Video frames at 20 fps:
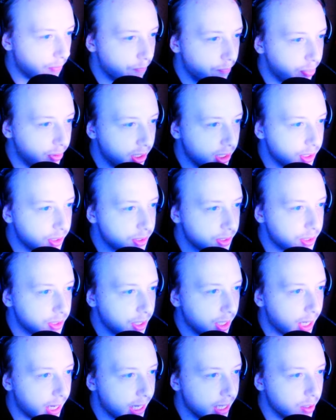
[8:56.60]
complete.
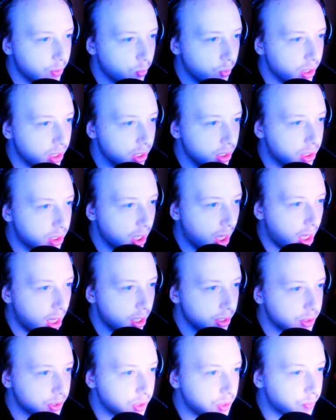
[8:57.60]
And we
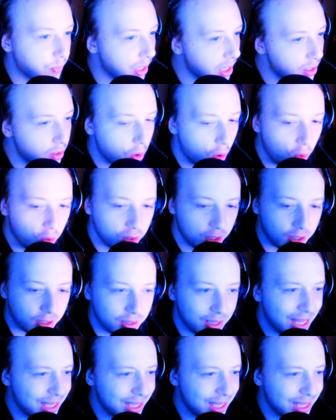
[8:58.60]
got Speed Cola.